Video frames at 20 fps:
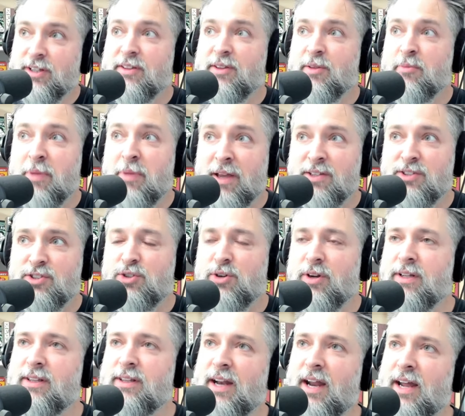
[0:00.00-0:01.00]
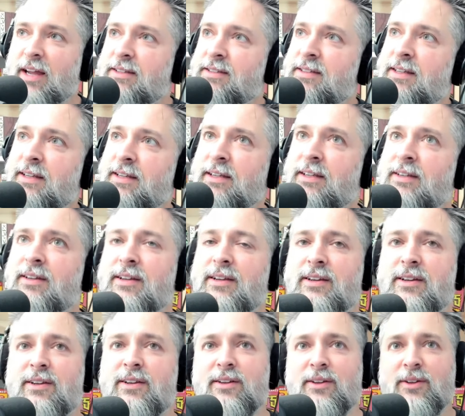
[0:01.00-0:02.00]
the best trick that I did
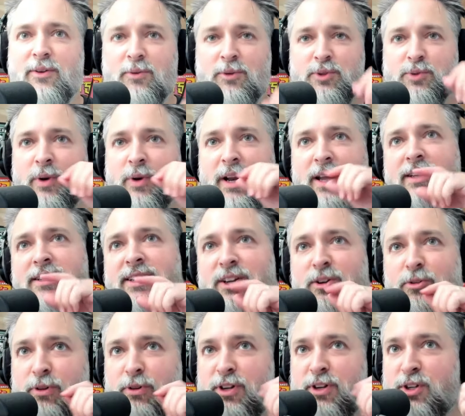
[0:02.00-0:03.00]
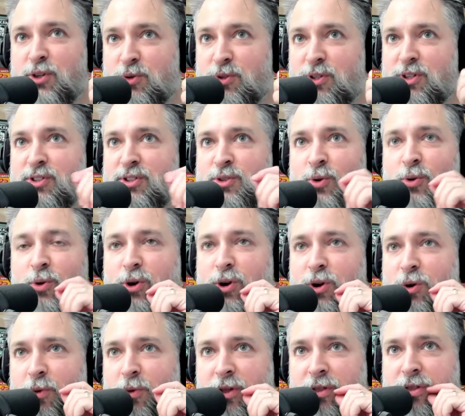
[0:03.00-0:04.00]
was when I did a reunion
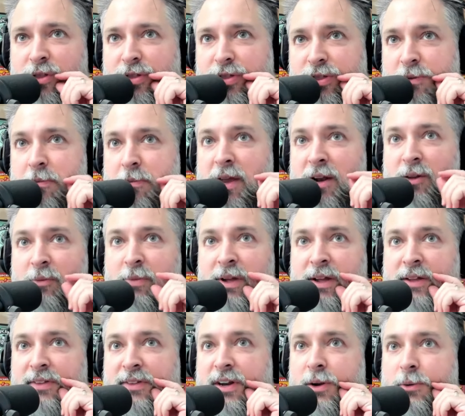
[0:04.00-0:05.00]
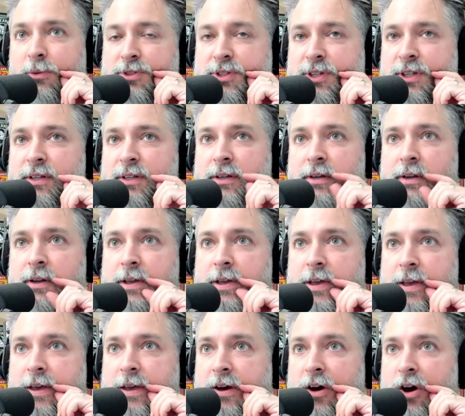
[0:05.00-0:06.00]
tour with the metal band that I was in
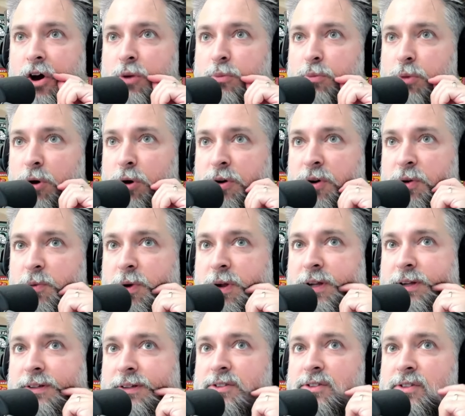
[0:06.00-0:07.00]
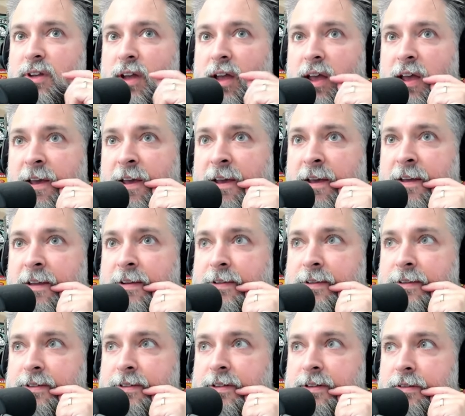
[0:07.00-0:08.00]
on Broken Wings.
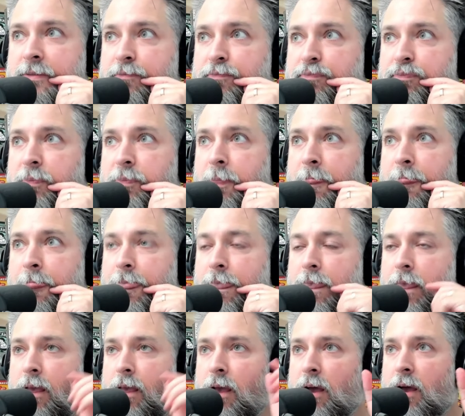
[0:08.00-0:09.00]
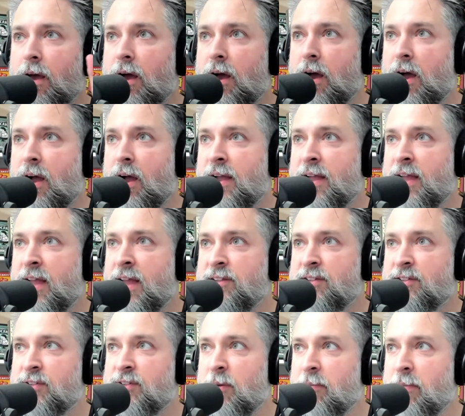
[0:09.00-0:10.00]
And I had
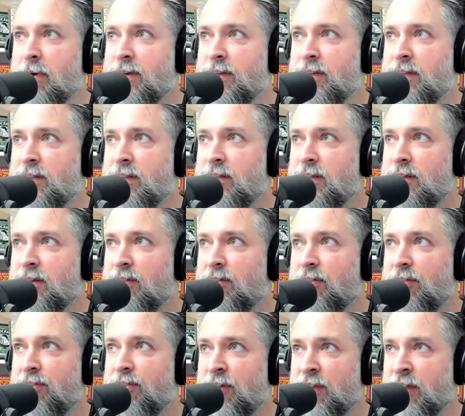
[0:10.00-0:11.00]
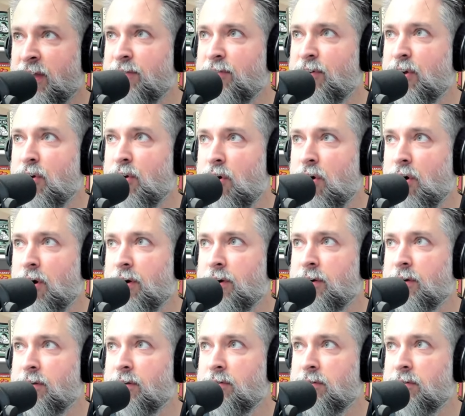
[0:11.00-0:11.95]
somebody think of a card,